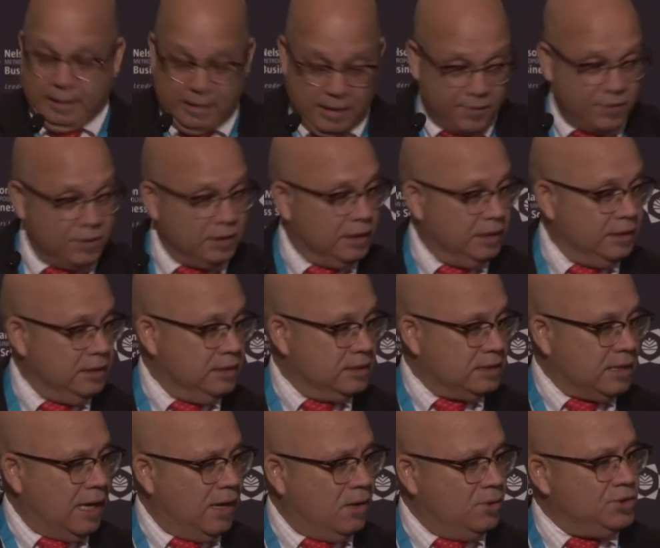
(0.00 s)
Currently
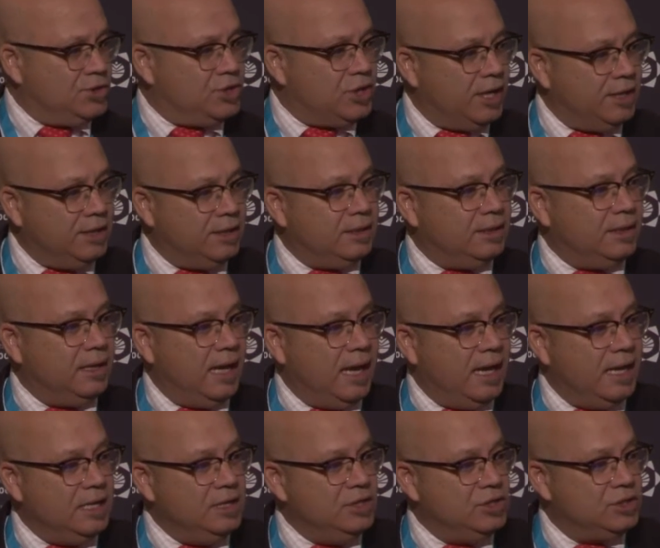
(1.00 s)
is how gender,
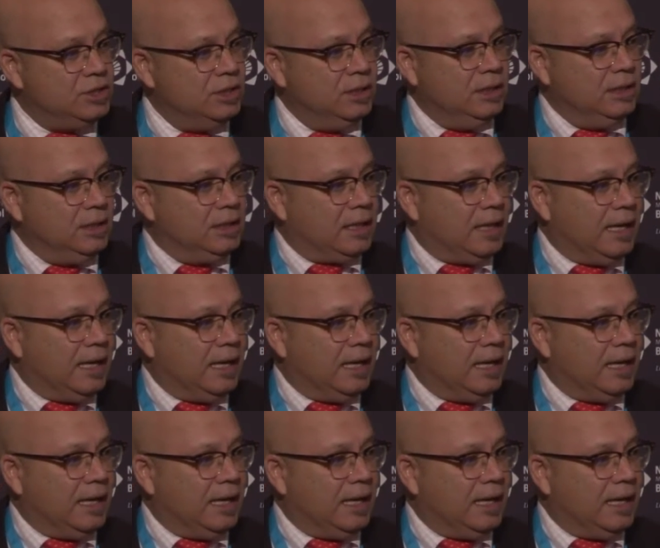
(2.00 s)
age,